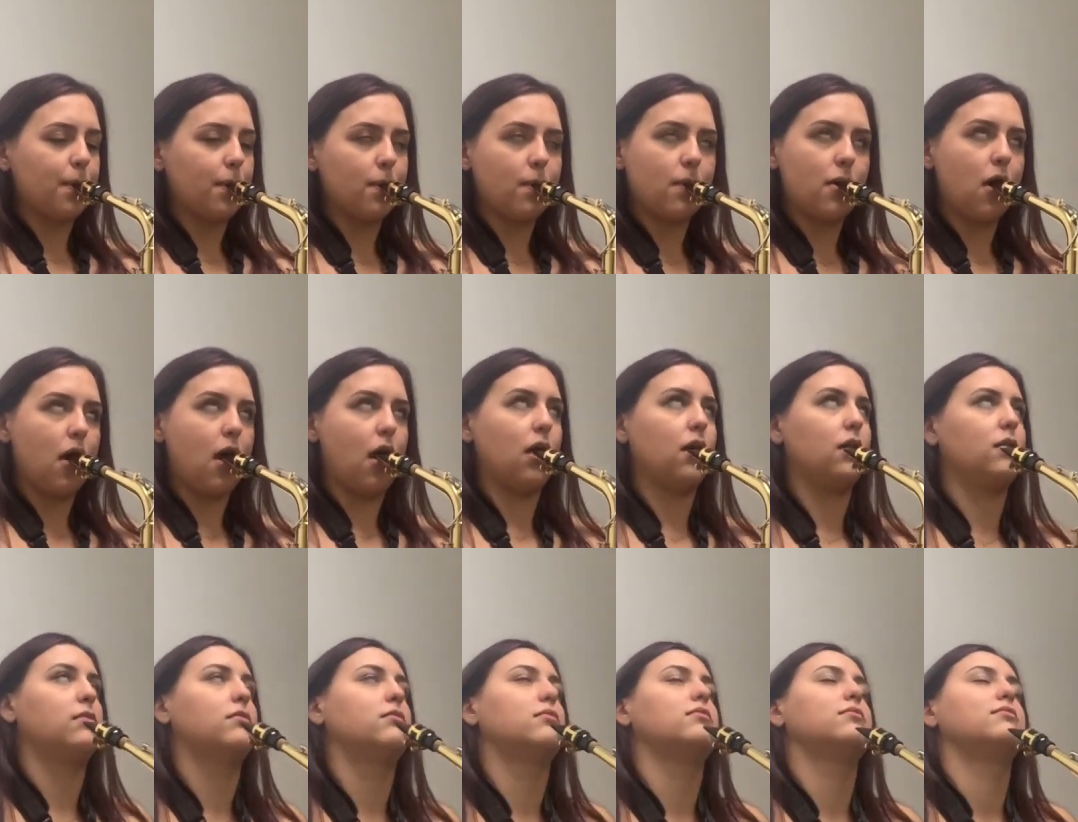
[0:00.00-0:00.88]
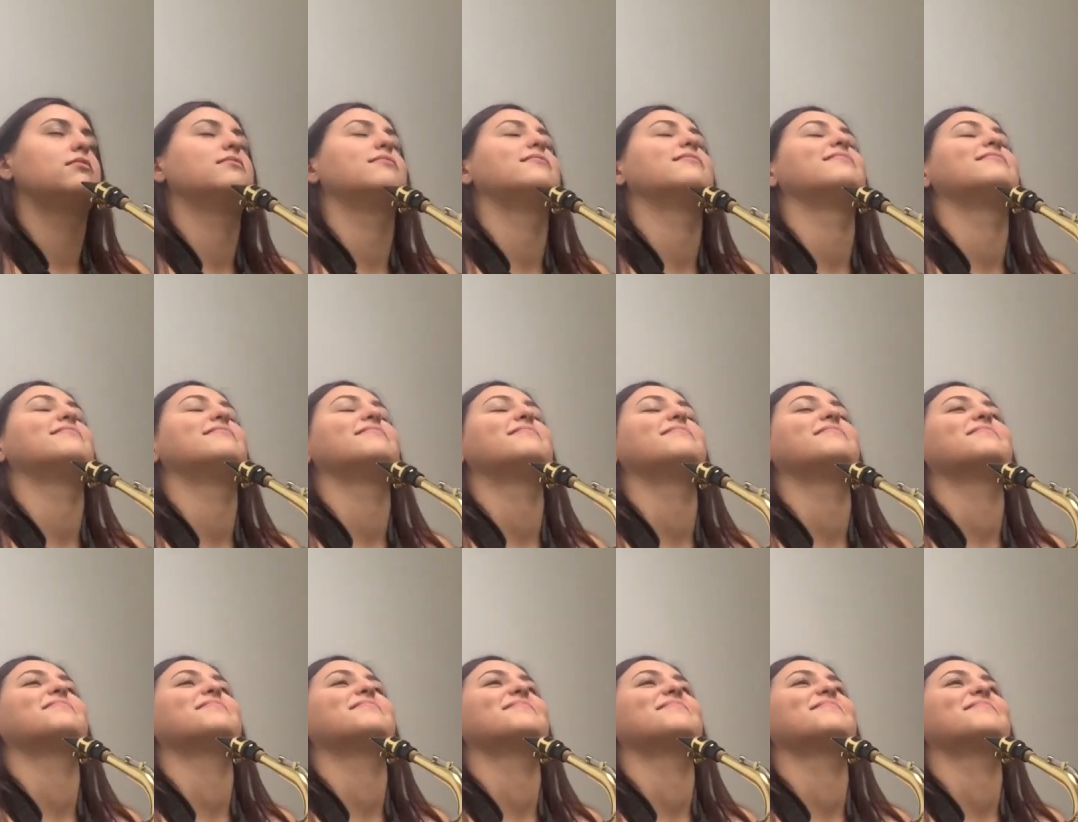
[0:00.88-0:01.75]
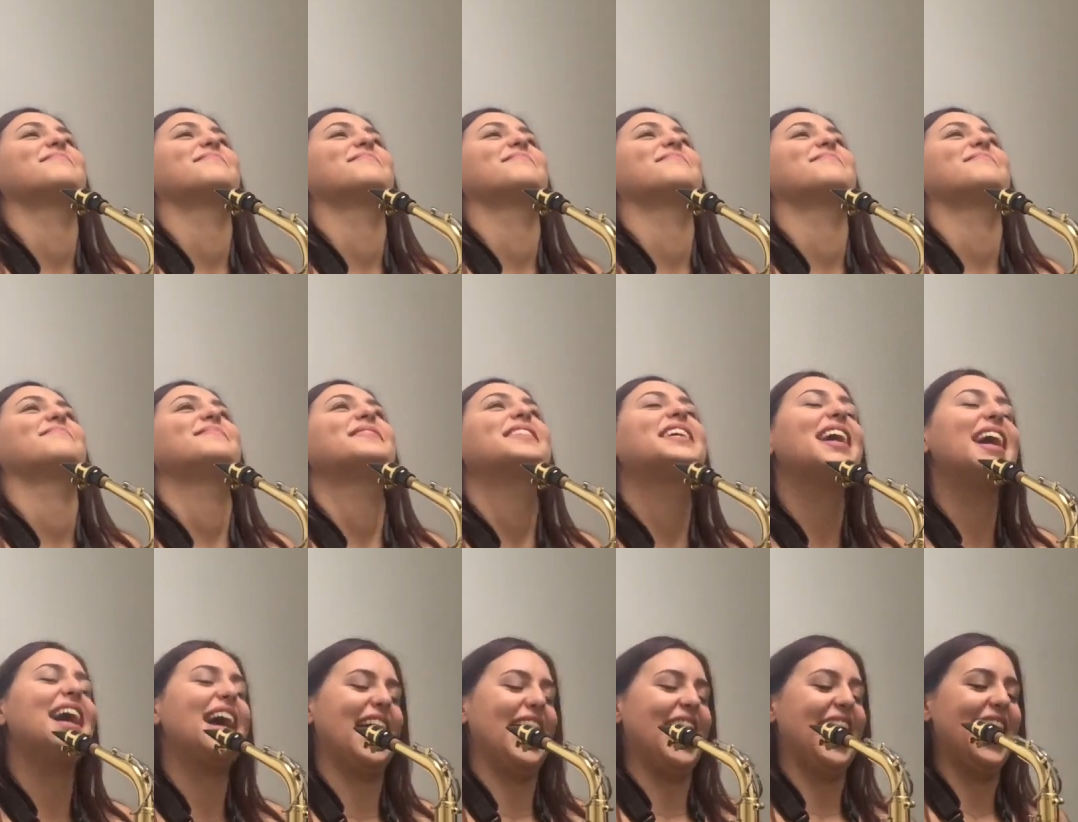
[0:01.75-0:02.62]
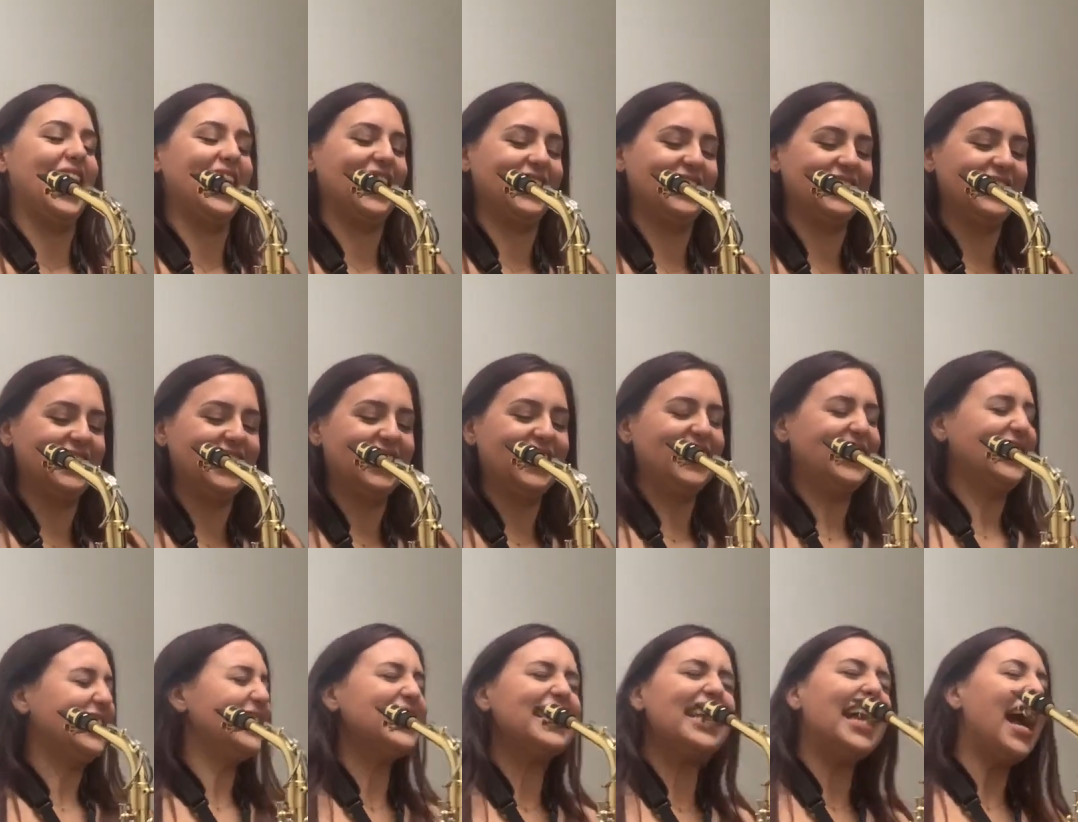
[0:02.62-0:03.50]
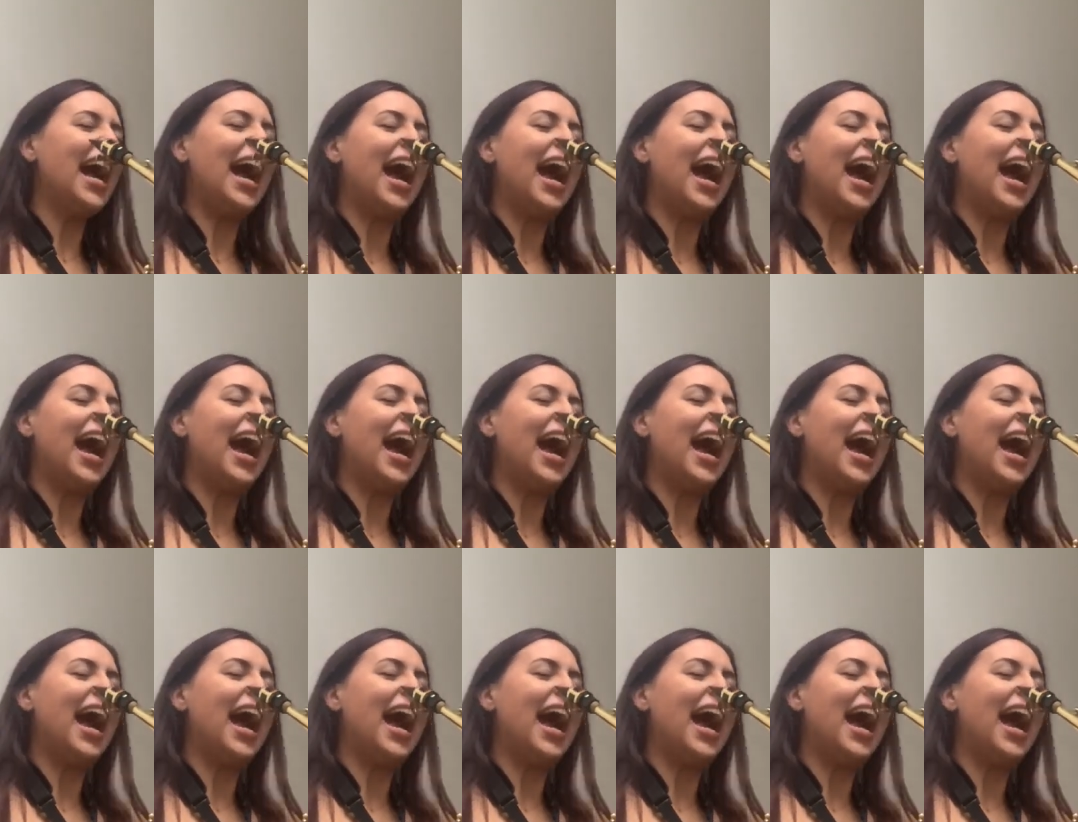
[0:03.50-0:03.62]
Oh, keep going. It's really close. Here, you just start. Just start from there.